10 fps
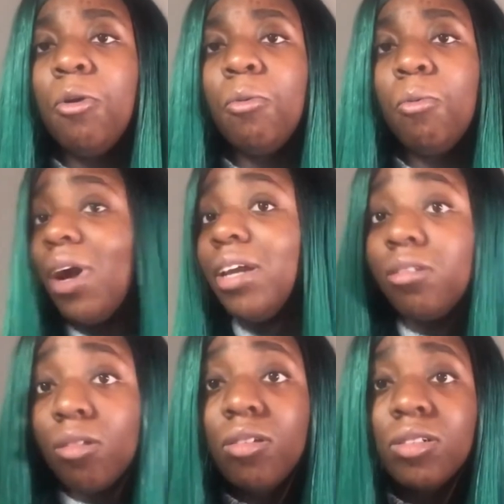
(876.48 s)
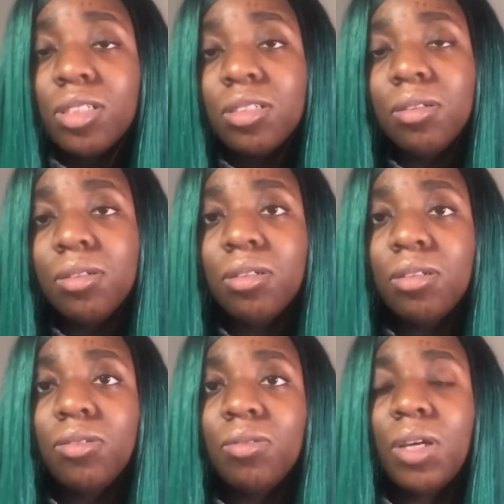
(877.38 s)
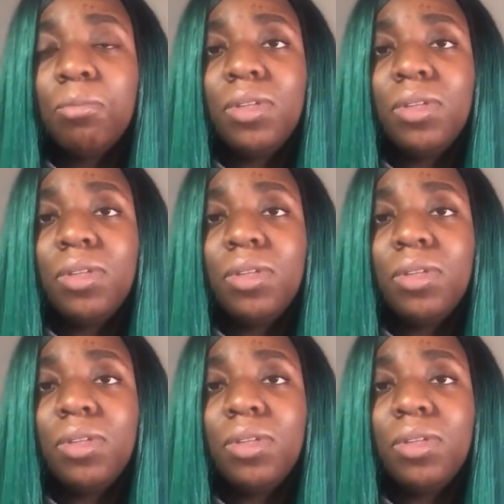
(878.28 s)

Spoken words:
Why not find